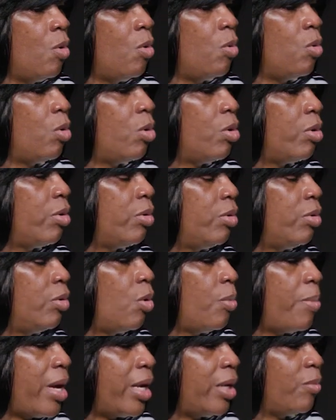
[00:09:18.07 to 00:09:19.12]
or
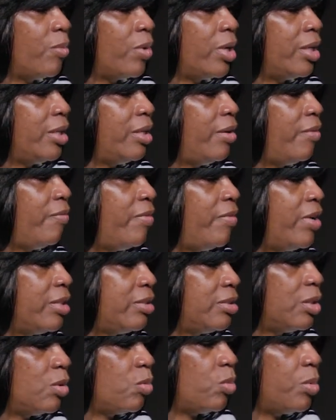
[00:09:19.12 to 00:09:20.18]
nobody wanted to
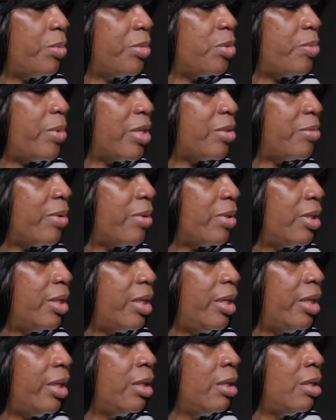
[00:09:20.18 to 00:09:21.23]
invest in a women's basketball
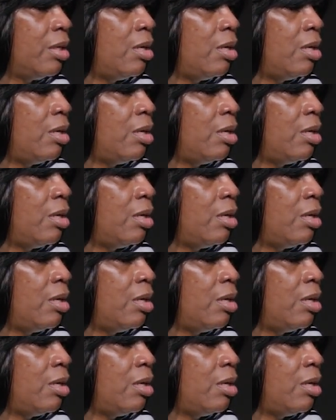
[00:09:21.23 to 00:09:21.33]
league.